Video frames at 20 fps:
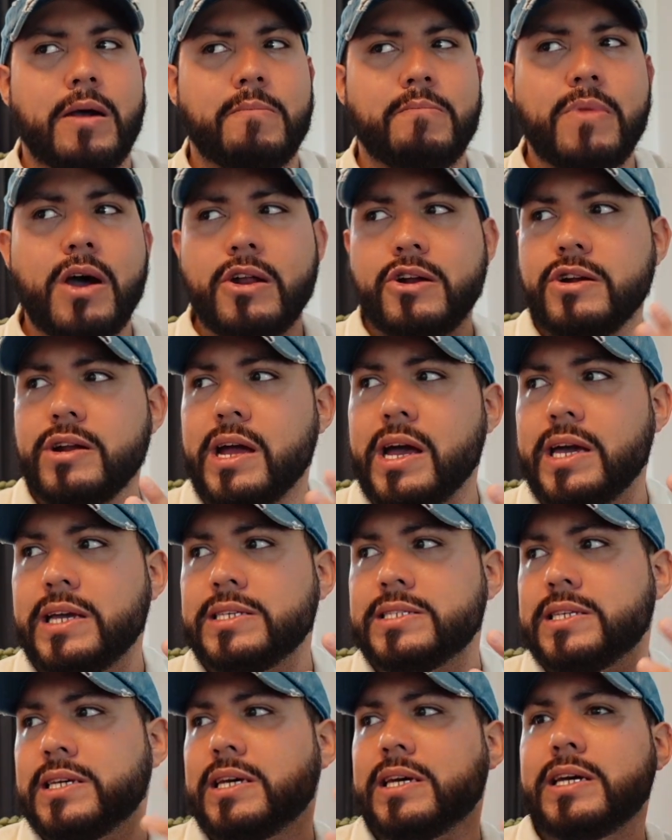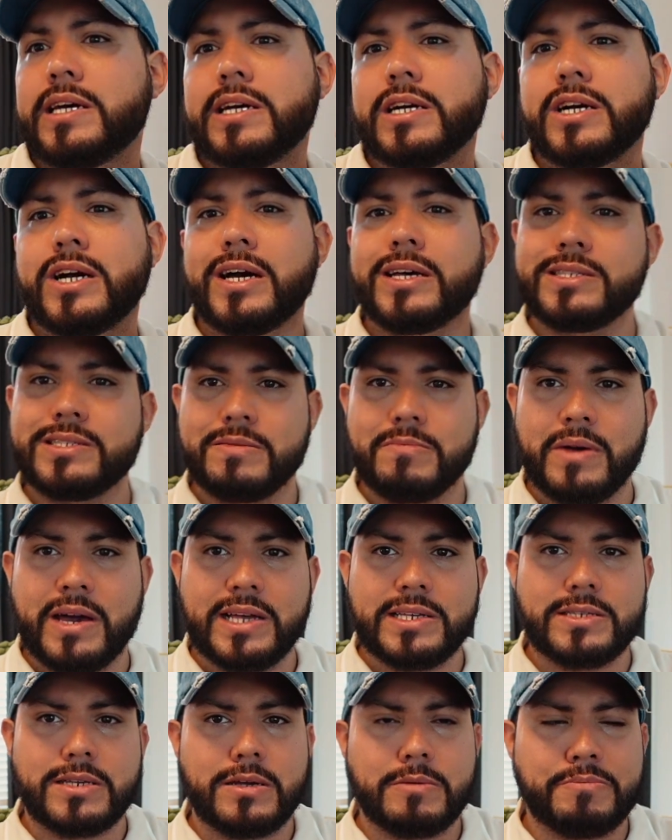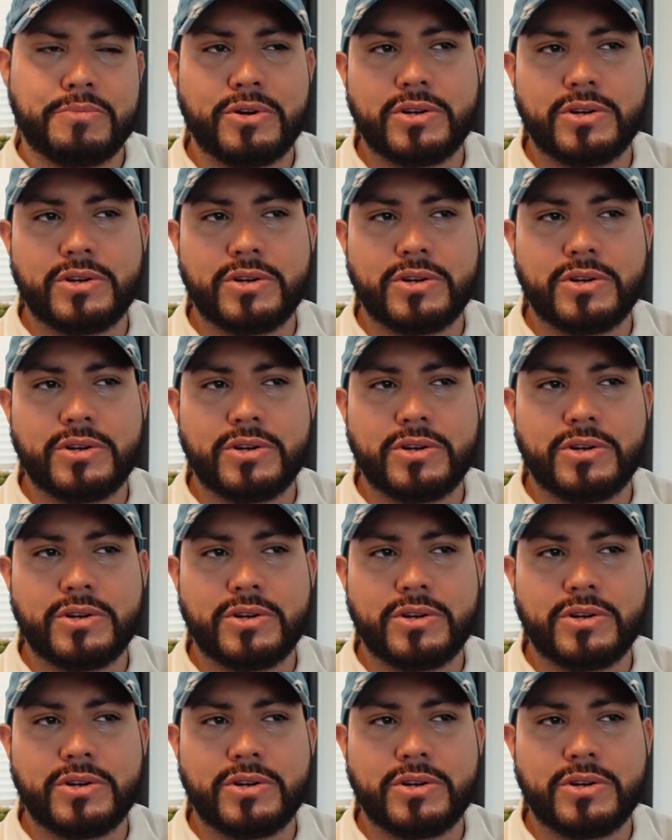modernize it, customize it,